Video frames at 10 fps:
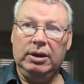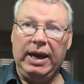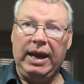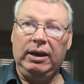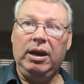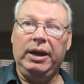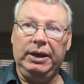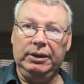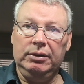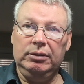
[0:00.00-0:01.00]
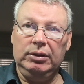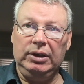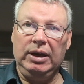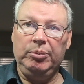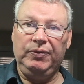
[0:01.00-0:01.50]
at night, the
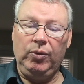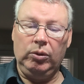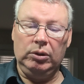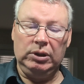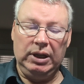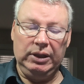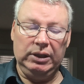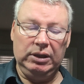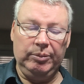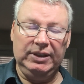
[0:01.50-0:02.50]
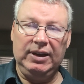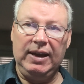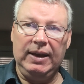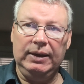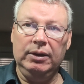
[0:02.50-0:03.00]
night before on the incoming
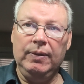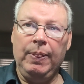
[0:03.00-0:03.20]
tide,